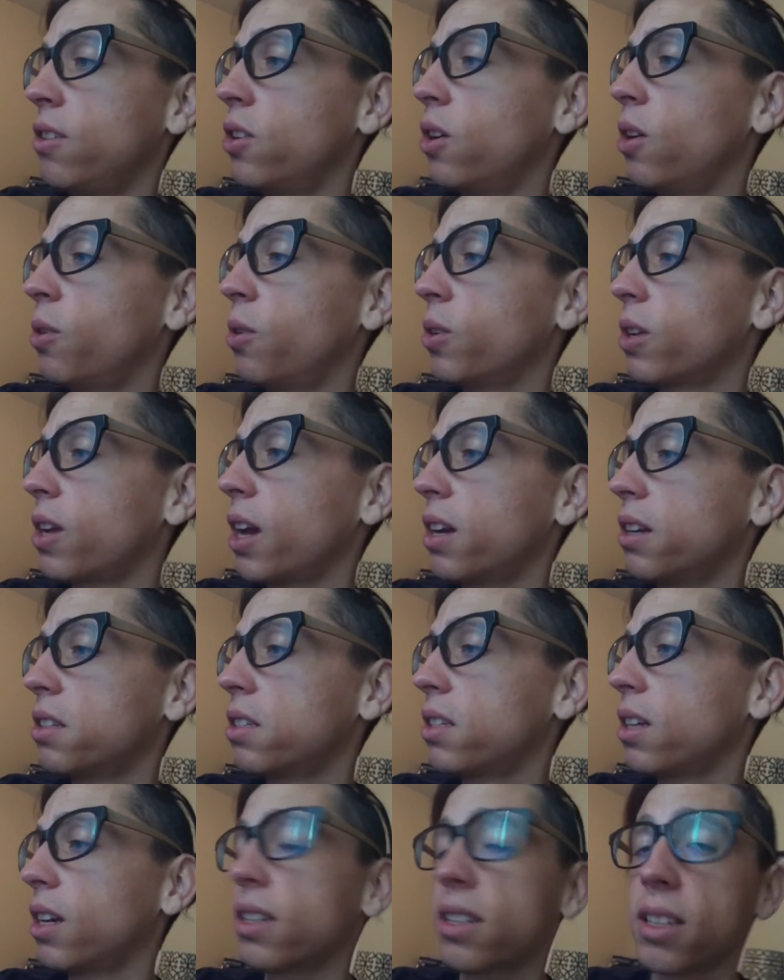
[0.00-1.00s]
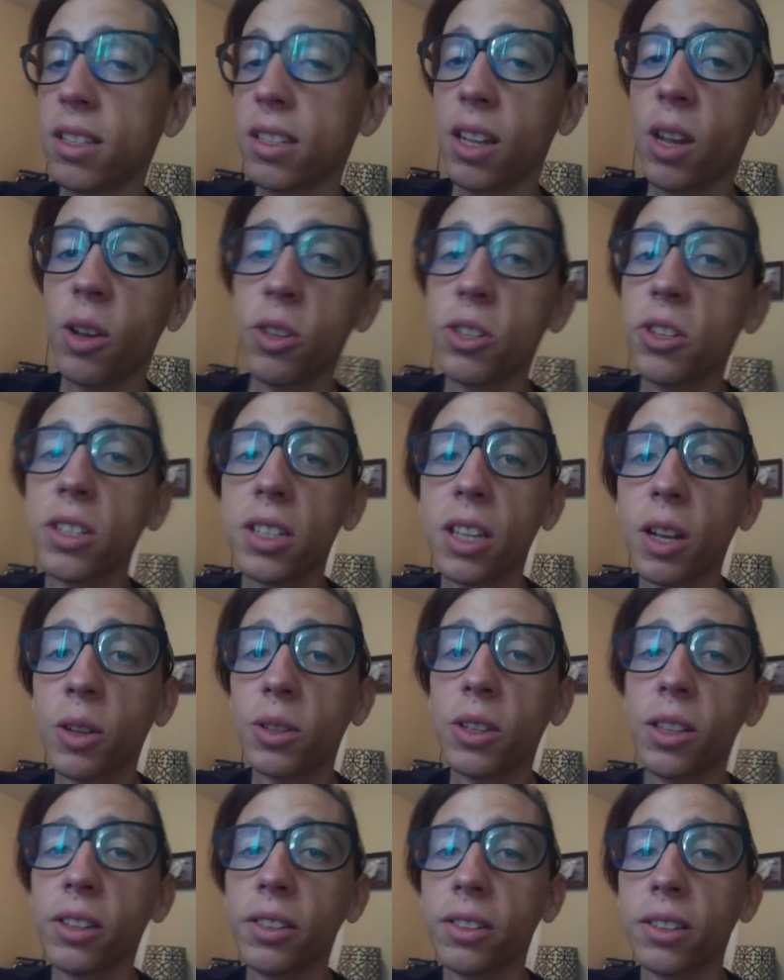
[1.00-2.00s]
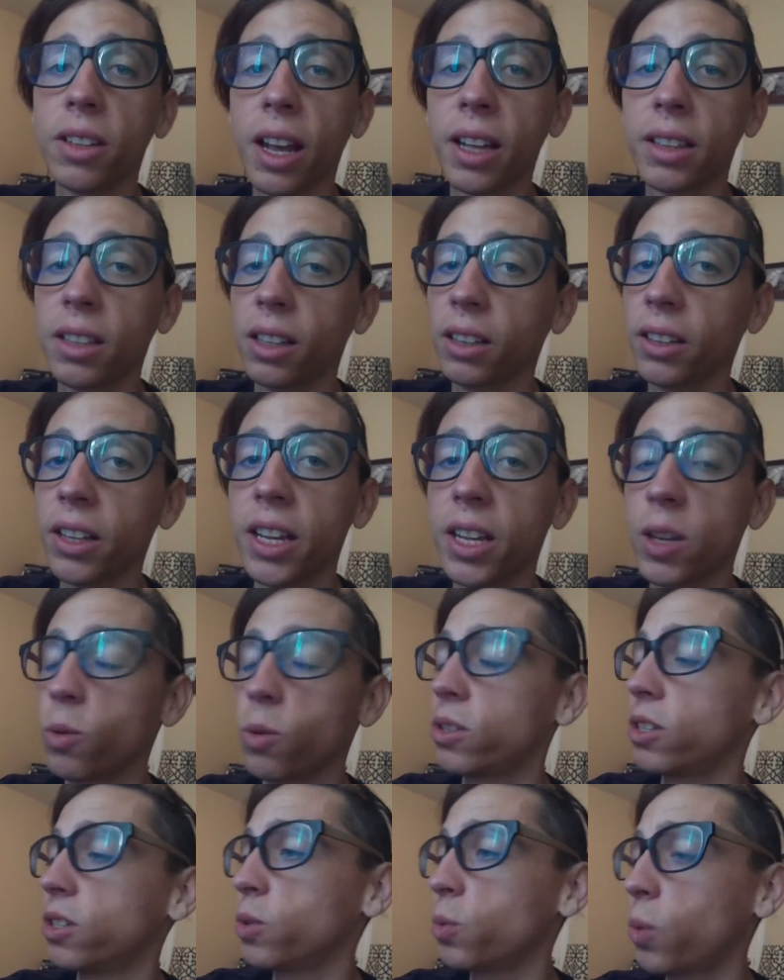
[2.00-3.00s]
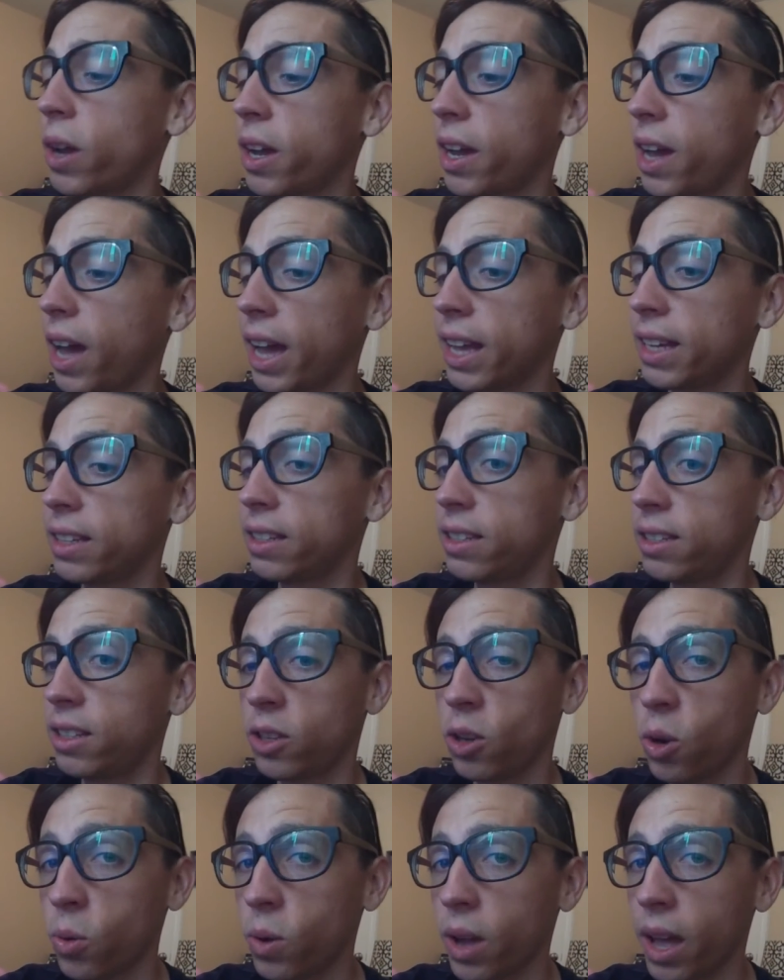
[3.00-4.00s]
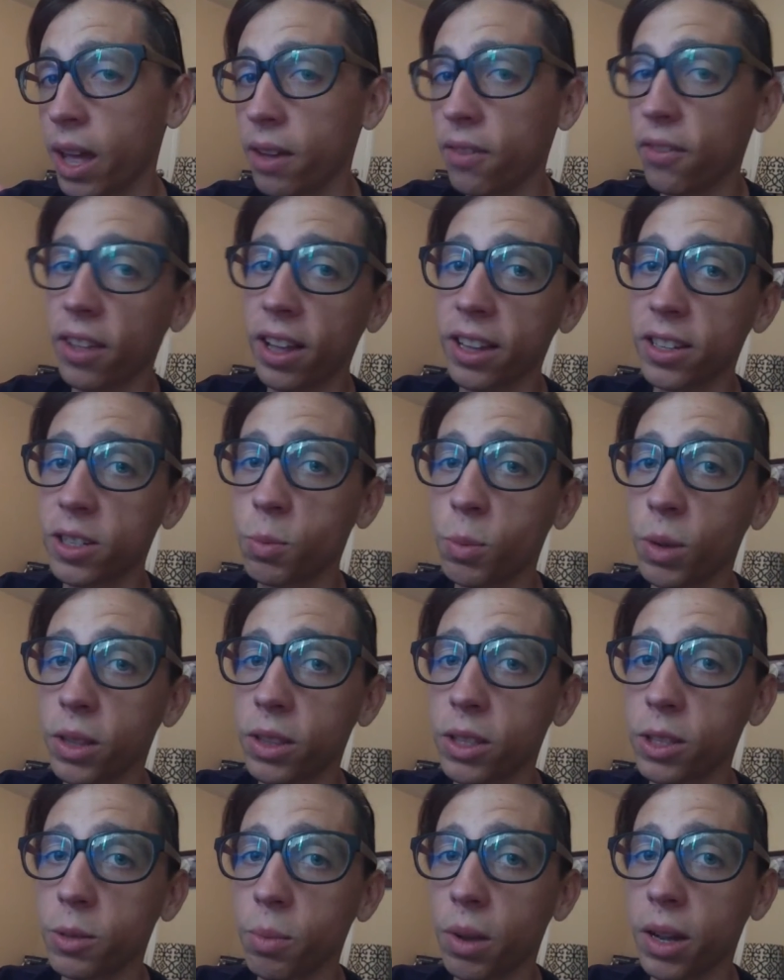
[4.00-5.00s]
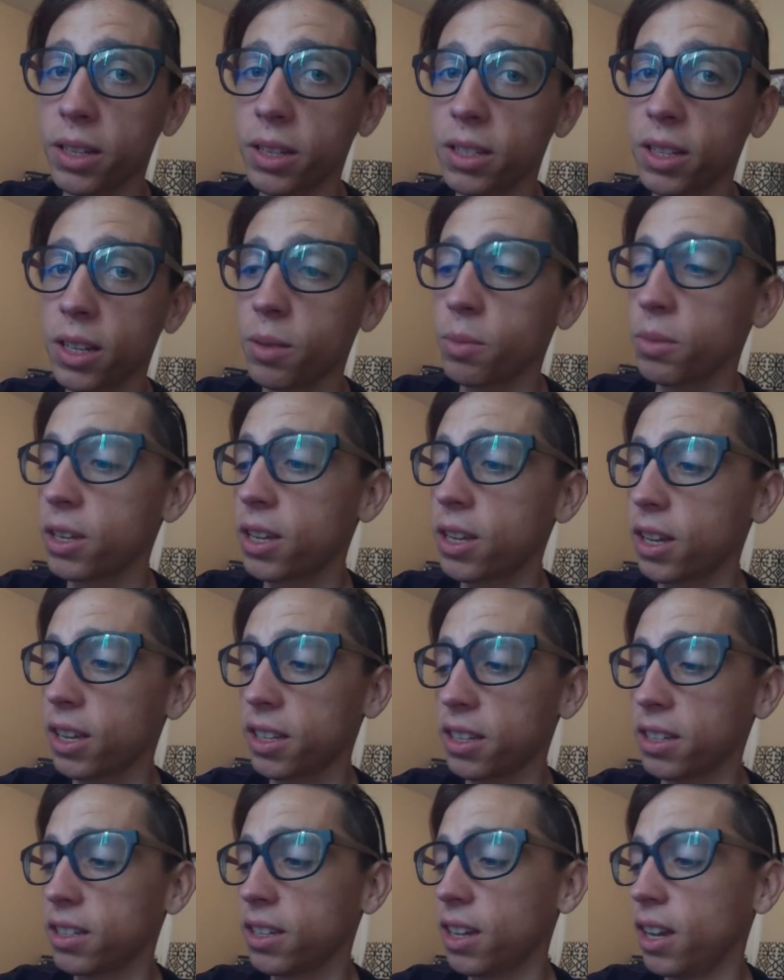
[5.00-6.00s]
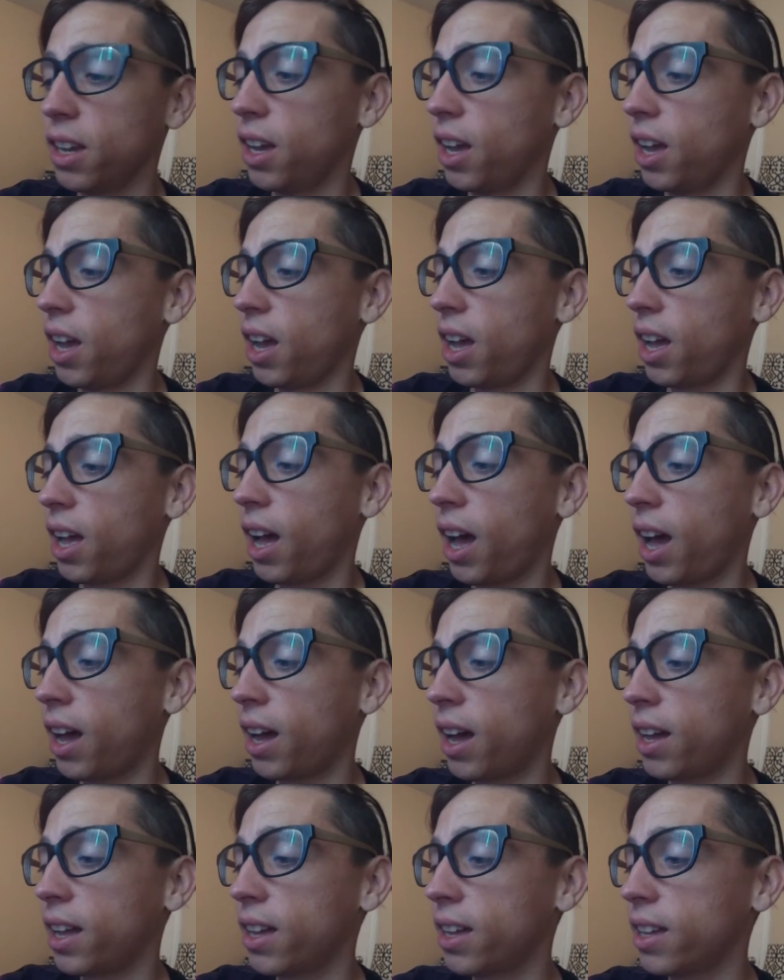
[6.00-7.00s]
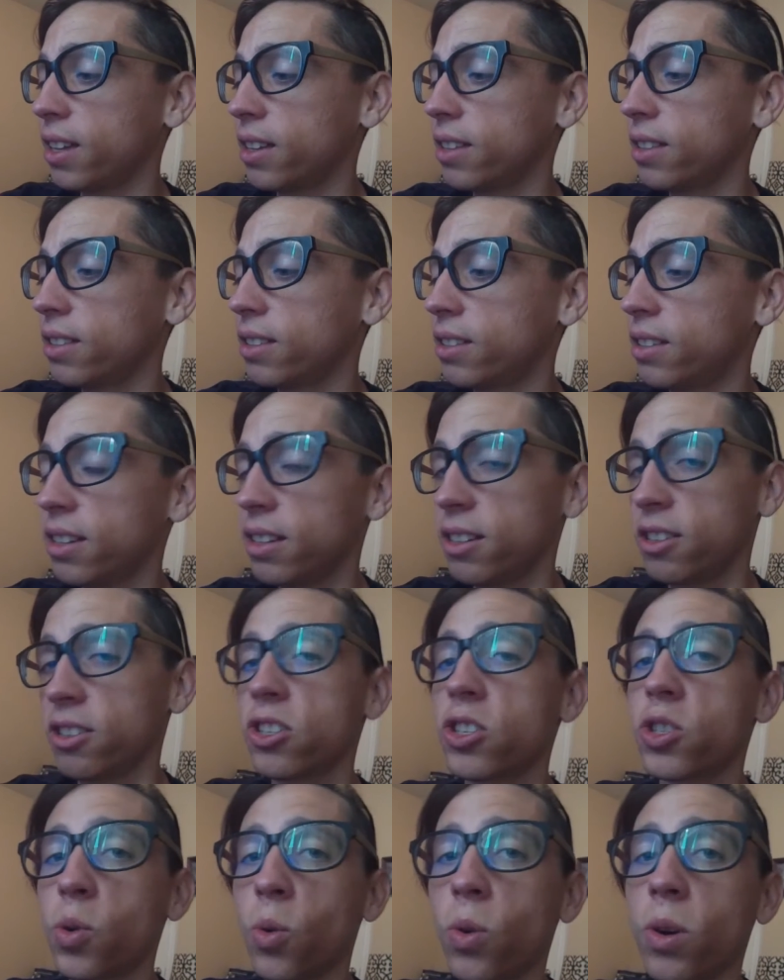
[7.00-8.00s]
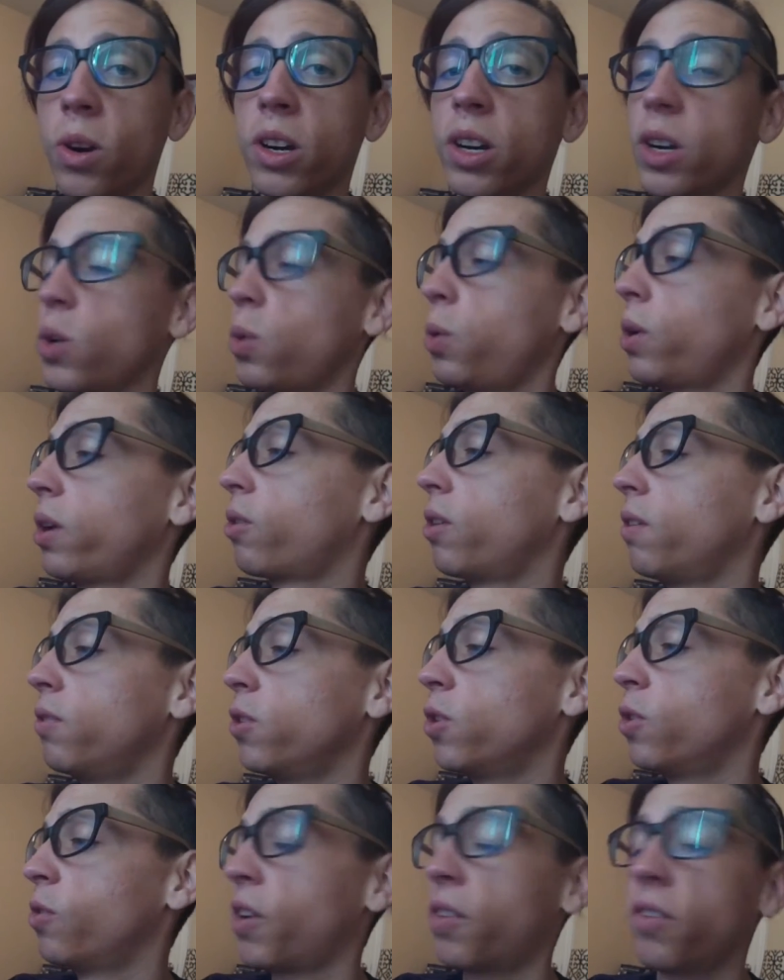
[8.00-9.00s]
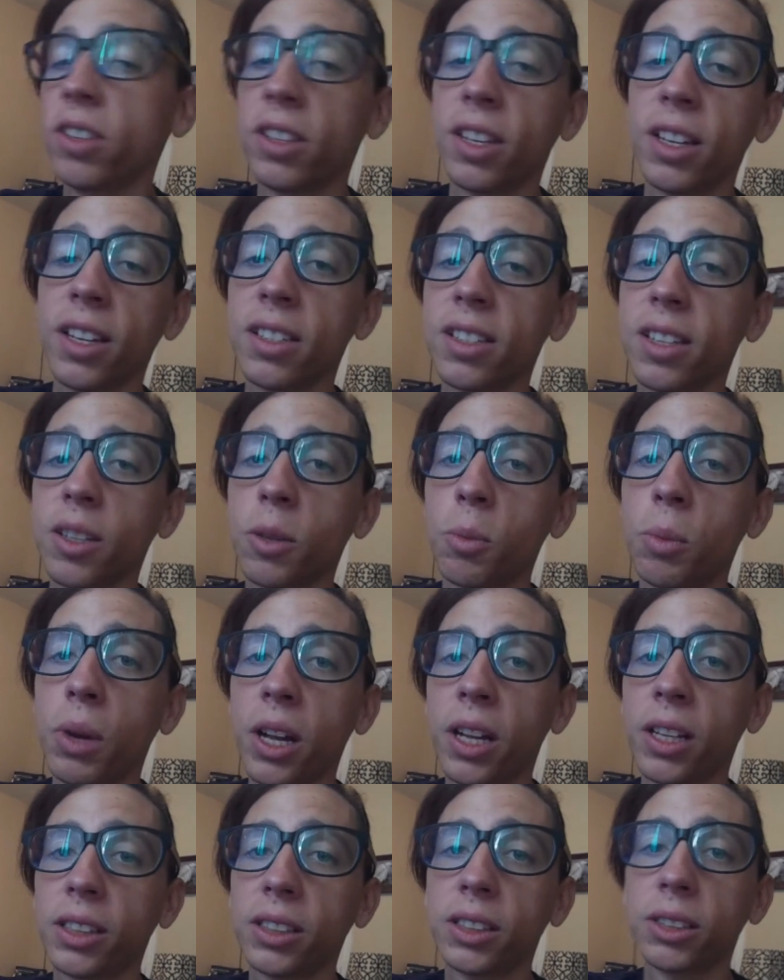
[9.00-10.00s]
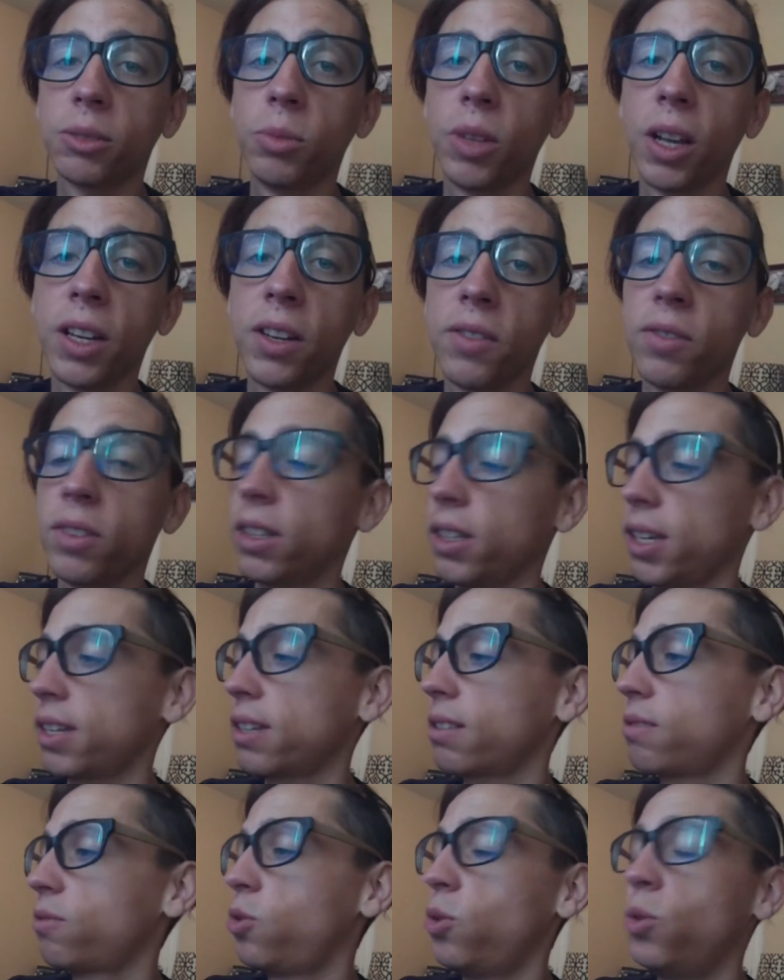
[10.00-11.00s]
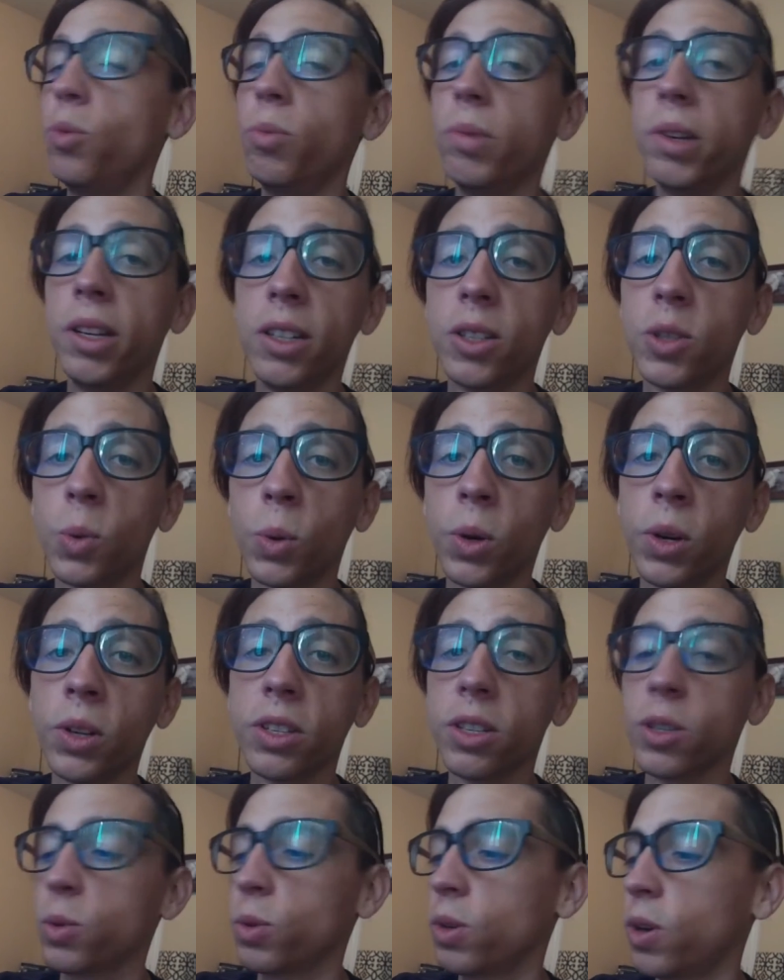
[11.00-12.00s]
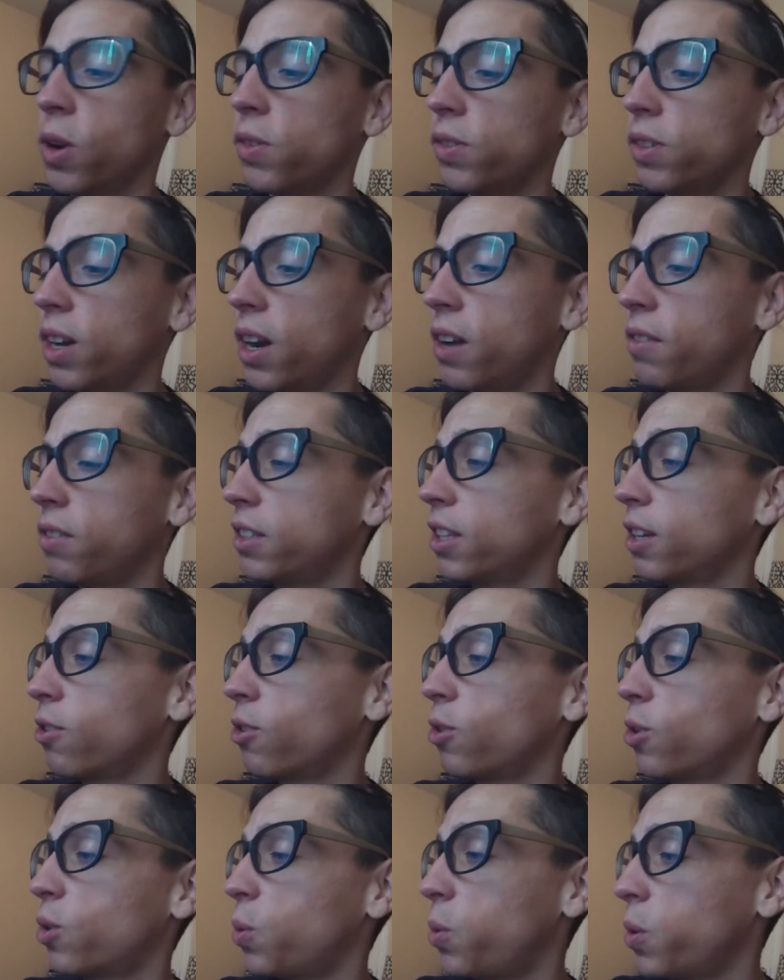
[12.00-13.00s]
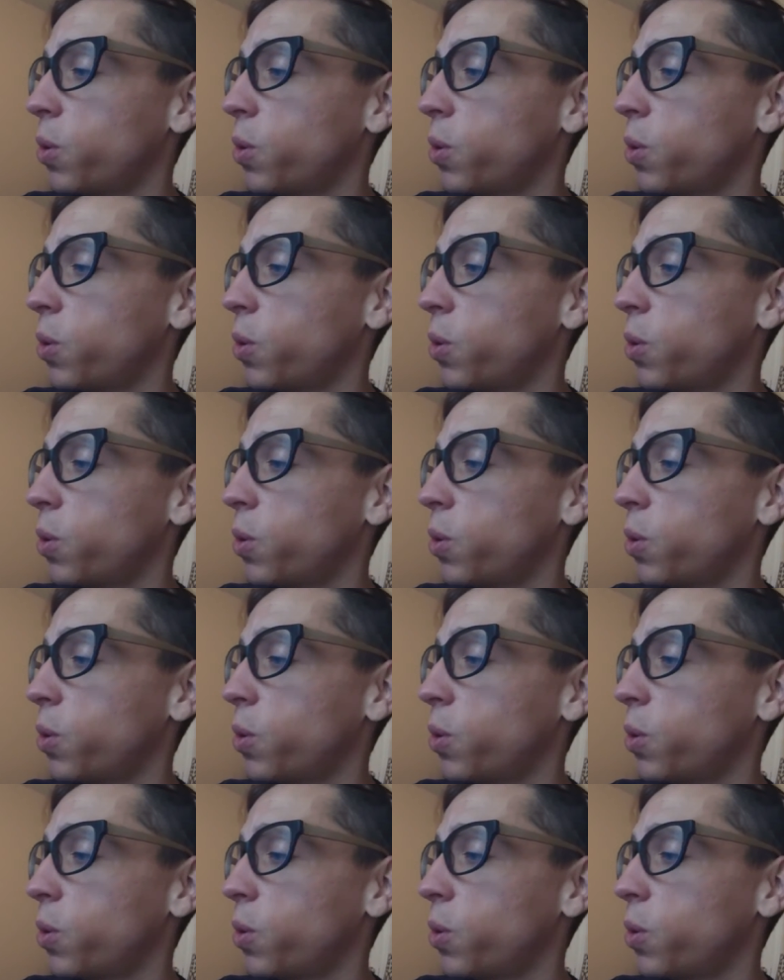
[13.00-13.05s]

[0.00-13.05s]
kind of sucks because I was just at the lake, which is why I don't have last month's box up, because I did a short, quick review of everything inside the box. Not even like 2 minutes worth. Just went over everything real quick.